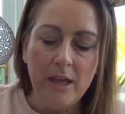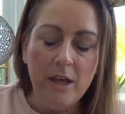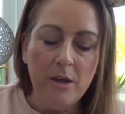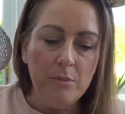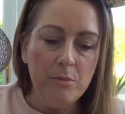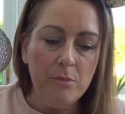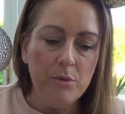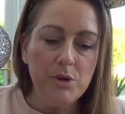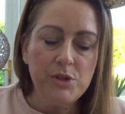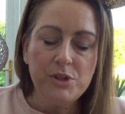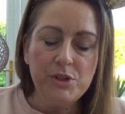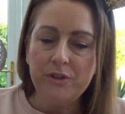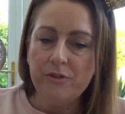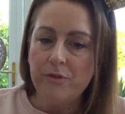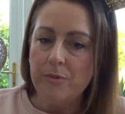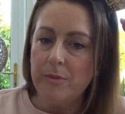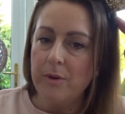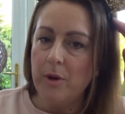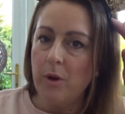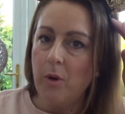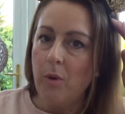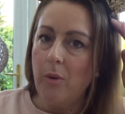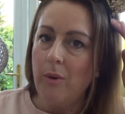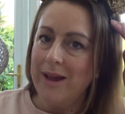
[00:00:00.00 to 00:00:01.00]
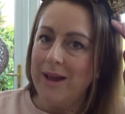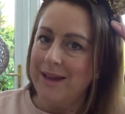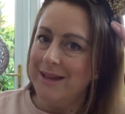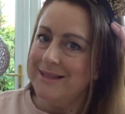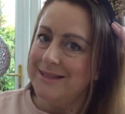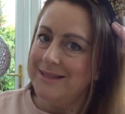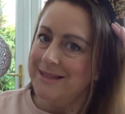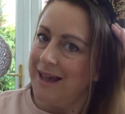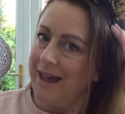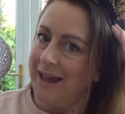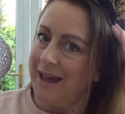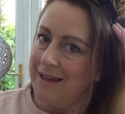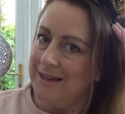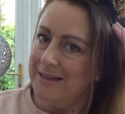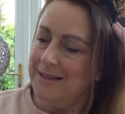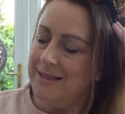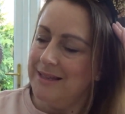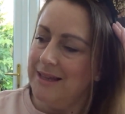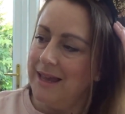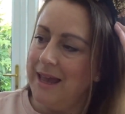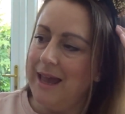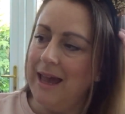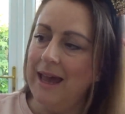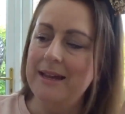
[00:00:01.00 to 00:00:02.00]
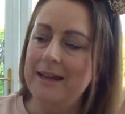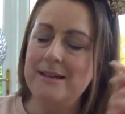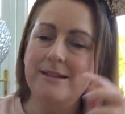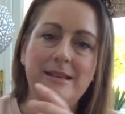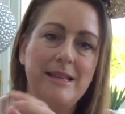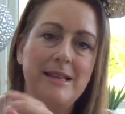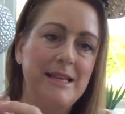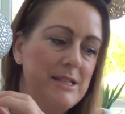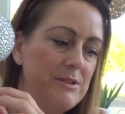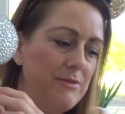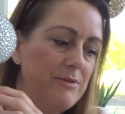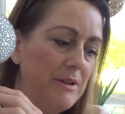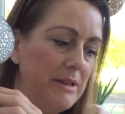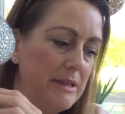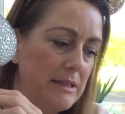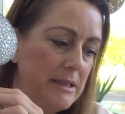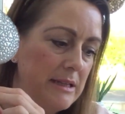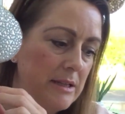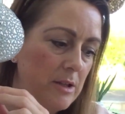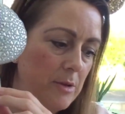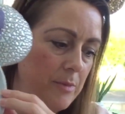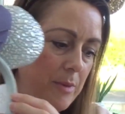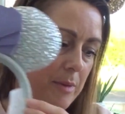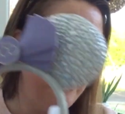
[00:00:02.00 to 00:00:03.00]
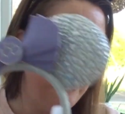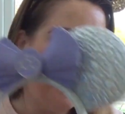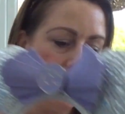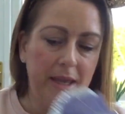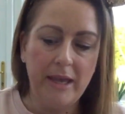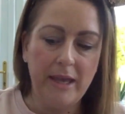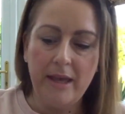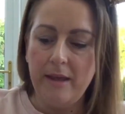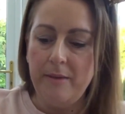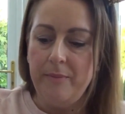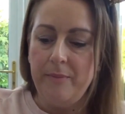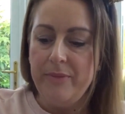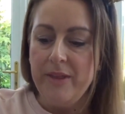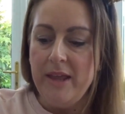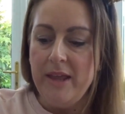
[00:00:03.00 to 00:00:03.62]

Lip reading: Most of them are quite tight to your head. These are a little bit bigger.